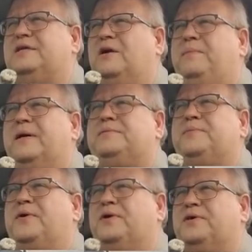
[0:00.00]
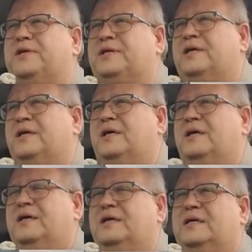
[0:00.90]
you know, a pipe smoker that
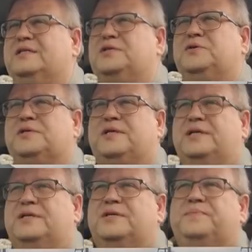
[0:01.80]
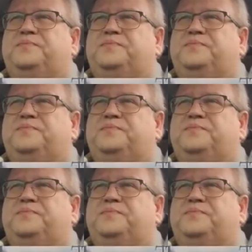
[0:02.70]
is interested in